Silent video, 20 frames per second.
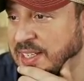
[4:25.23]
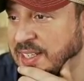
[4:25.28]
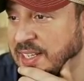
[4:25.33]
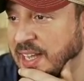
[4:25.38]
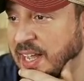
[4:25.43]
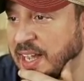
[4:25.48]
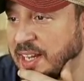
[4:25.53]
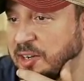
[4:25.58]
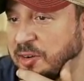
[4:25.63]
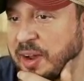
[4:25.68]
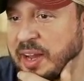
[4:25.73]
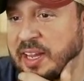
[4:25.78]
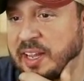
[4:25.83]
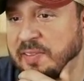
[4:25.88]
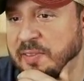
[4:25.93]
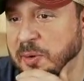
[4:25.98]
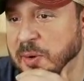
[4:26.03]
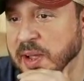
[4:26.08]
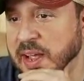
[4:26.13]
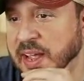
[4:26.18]
Yeah, great
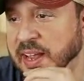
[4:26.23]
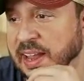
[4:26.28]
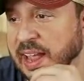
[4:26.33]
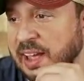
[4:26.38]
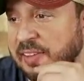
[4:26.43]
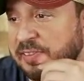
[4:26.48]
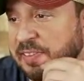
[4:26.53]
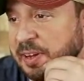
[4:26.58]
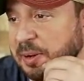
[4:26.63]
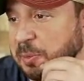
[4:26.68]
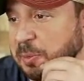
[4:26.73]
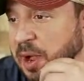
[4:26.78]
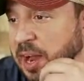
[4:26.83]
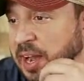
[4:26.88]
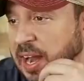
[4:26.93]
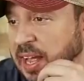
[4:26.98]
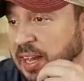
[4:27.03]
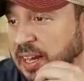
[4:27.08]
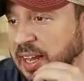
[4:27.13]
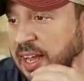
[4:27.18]
giveaway. Yeah, I figured why
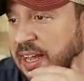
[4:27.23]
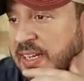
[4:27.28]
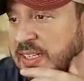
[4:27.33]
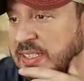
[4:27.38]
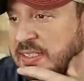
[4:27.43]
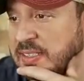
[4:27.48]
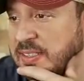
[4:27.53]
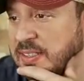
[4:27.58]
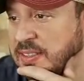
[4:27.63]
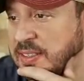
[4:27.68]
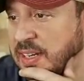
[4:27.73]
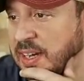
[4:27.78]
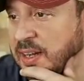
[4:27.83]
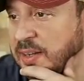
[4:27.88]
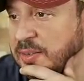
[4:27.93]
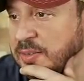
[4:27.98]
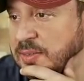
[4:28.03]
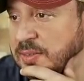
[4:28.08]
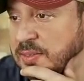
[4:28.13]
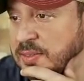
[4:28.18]
not, guys? You
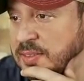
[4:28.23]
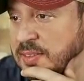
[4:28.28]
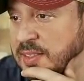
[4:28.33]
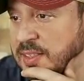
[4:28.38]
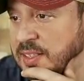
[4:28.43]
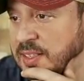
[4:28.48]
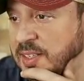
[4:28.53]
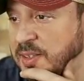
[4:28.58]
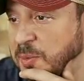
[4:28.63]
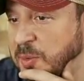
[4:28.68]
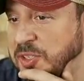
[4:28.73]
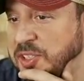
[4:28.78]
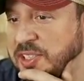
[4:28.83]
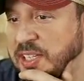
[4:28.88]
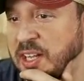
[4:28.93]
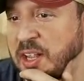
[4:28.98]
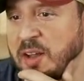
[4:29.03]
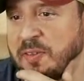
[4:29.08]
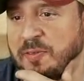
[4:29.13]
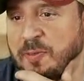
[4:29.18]
know, we're
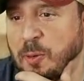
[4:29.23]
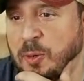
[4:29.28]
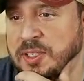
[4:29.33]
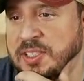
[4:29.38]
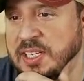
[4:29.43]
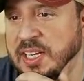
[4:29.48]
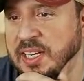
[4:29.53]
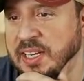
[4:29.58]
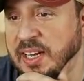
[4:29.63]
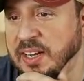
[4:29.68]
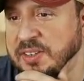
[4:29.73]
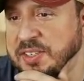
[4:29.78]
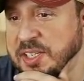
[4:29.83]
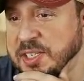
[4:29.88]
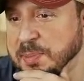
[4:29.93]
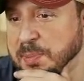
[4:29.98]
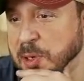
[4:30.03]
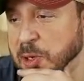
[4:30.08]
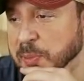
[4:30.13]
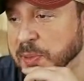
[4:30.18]
still on 14 here,
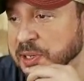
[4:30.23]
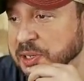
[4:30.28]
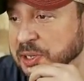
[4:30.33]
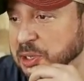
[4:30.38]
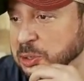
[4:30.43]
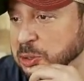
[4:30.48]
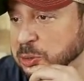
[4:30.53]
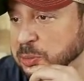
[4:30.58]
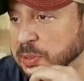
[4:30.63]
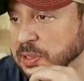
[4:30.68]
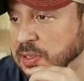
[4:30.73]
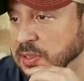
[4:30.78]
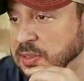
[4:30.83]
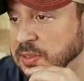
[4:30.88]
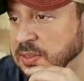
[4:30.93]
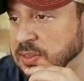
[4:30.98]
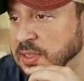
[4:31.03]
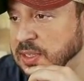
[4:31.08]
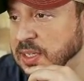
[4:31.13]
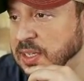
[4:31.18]
says Bourbon Noob.
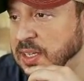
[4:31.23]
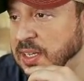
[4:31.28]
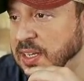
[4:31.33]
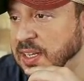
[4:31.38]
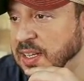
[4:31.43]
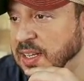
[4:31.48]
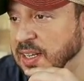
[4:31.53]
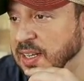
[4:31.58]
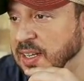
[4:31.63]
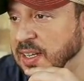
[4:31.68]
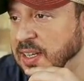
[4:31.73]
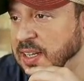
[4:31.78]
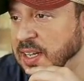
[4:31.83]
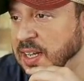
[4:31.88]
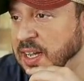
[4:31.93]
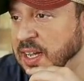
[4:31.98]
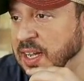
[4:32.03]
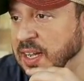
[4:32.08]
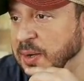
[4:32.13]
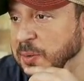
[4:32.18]

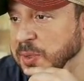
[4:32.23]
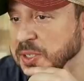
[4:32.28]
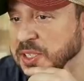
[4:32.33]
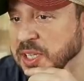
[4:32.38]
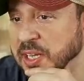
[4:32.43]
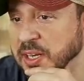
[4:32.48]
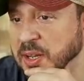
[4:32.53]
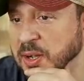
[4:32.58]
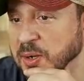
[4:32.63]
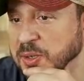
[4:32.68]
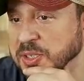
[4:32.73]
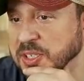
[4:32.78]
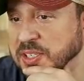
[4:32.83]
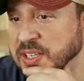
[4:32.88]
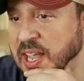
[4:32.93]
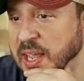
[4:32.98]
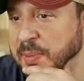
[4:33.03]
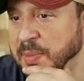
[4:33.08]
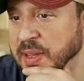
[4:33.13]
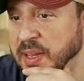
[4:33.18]
Uh, Whiskey Nose just
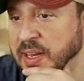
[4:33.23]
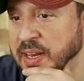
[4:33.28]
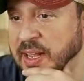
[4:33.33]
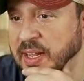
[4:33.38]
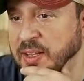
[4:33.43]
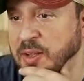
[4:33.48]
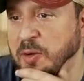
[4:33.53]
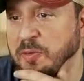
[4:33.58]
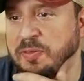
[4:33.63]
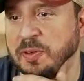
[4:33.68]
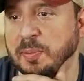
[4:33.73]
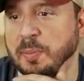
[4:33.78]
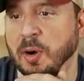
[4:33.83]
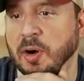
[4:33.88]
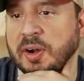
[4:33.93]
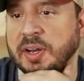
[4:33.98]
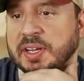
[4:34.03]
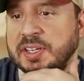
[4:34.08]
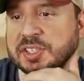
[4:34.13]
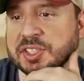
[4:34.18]
came in. Hello from
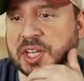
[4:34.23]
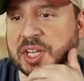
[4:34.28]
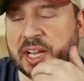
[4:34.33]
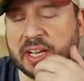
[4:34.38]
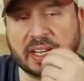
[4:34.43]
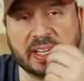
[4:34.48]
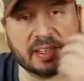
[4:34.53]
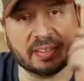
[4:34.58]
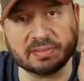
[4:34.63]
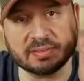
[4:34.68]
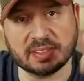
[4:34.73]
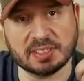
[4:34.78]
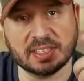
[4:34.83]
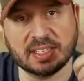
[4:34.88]
Marty and Jenny.